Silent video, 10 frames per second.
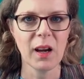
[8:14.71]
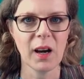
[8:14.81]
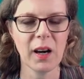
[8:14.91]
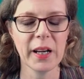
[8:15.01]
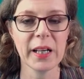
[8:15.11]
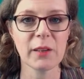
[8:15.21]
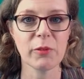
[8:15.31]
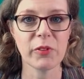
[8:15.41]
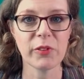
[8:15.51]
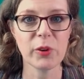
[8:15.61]
I have
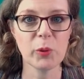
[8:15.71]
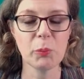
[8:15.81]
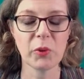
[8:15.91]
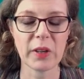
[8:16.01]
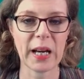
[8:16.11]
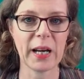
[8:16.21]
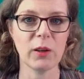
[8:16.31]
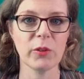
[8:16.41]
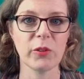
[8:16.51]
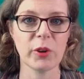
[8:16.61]
zoomed
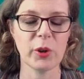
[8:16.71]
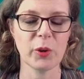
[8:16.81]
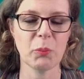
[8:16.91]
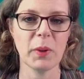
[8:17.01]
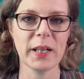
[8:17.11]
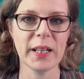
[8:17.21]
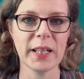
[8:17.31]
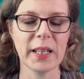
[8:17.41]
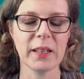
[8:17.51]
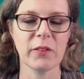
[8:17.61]
out on
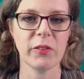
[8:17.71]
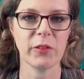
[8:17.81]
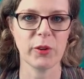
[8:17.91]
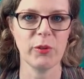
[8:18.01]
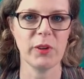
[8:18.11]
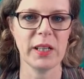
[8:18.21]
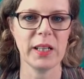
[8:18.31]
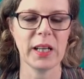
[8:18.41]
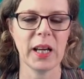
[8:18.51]
my screen